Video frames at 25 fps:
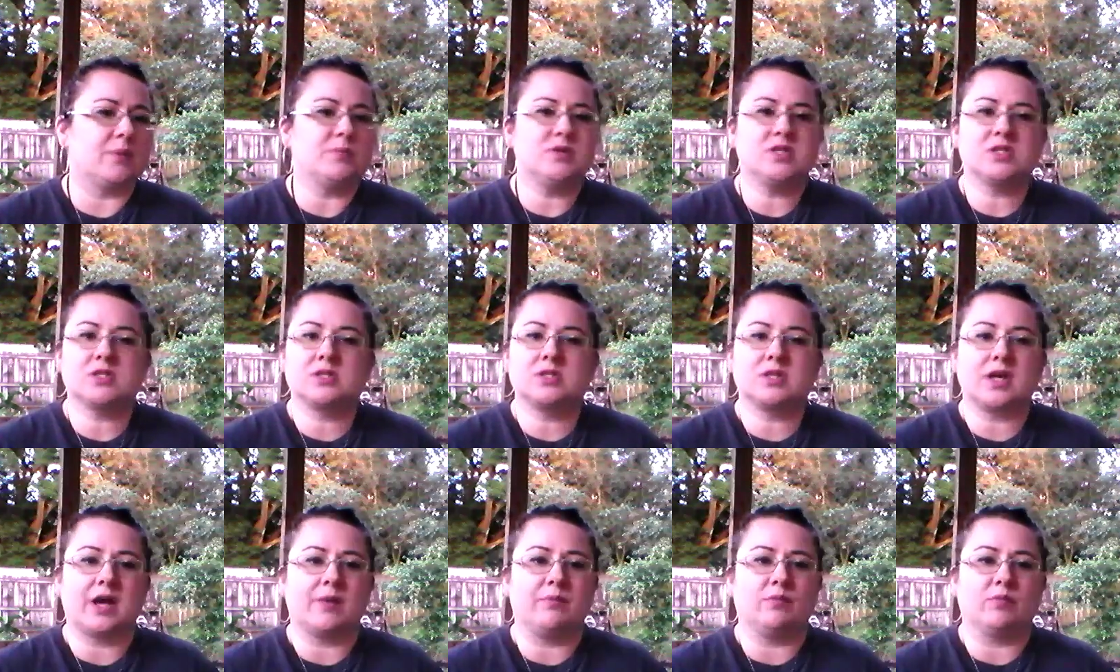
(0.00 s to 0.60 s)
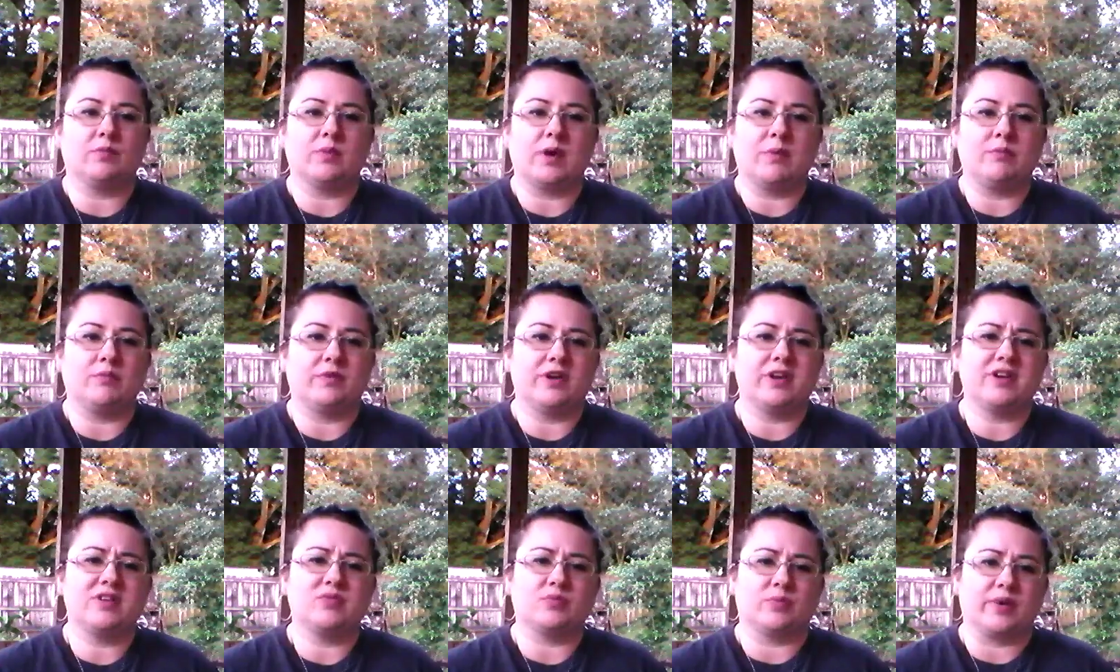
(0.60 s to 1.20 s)
I'm just I'm I'm
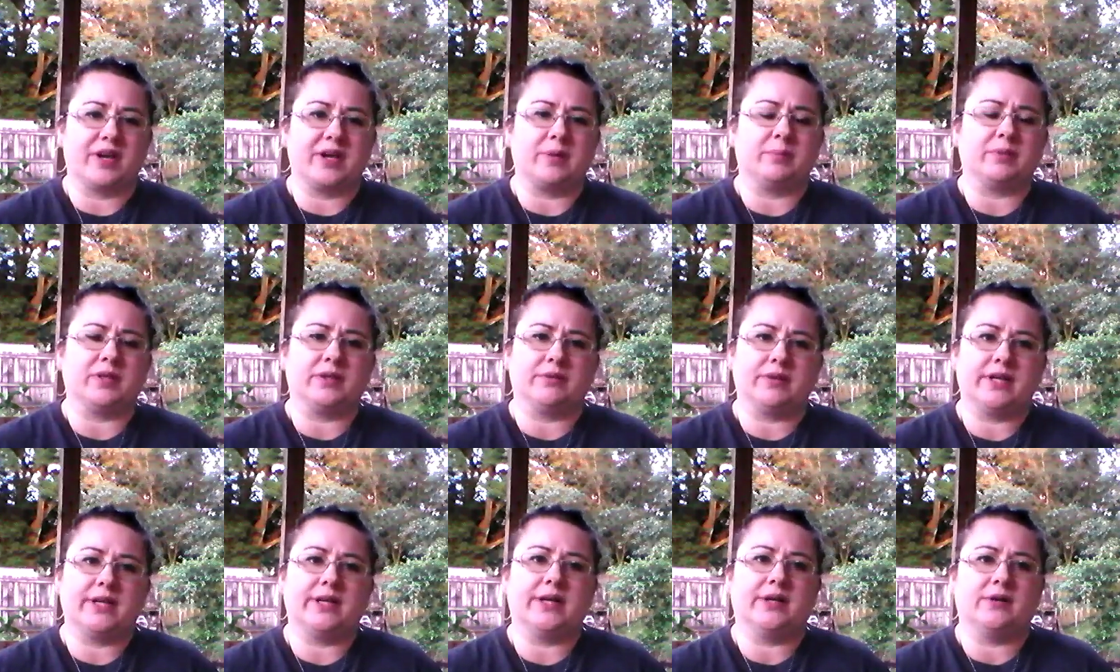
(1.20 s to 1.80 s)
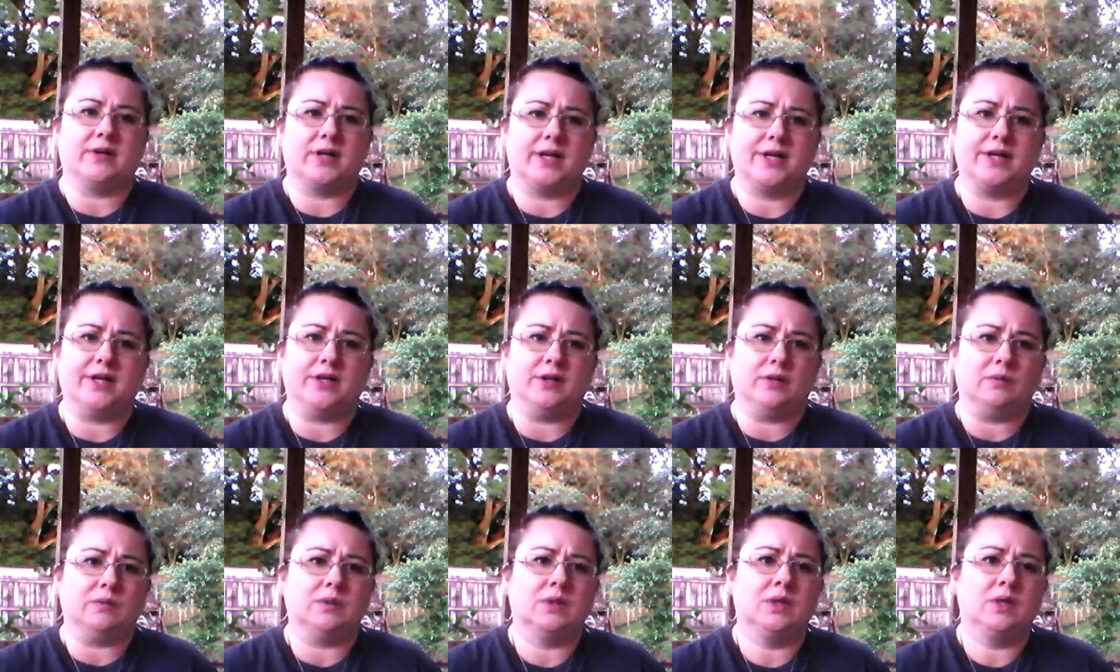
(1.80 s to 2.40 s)
very rambly right now I
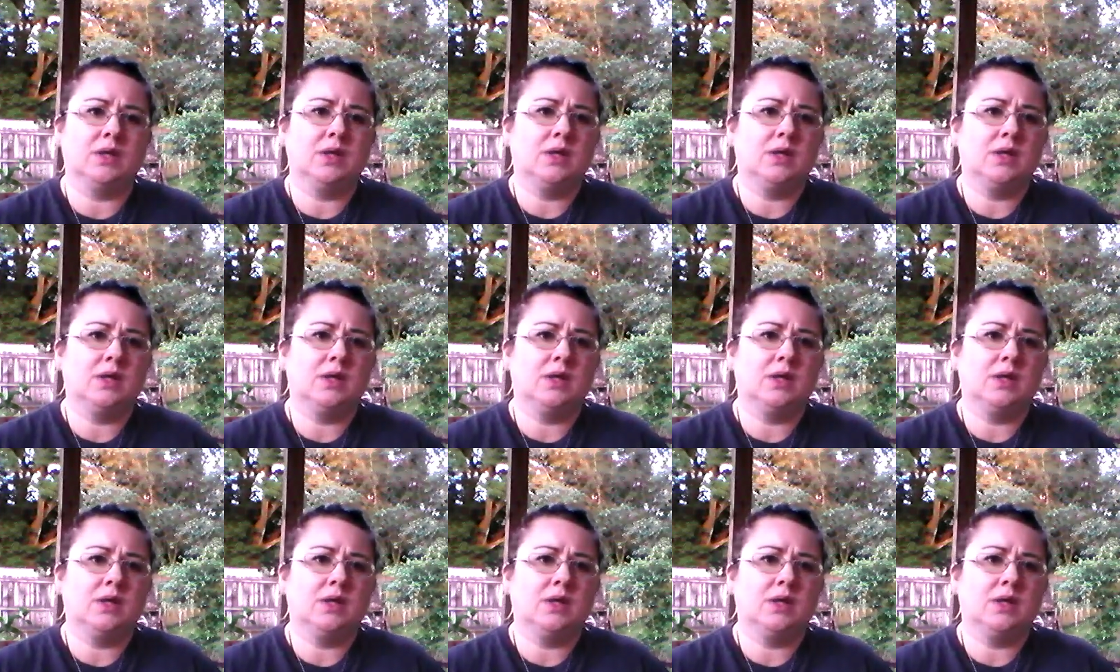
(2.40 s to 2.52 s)
know.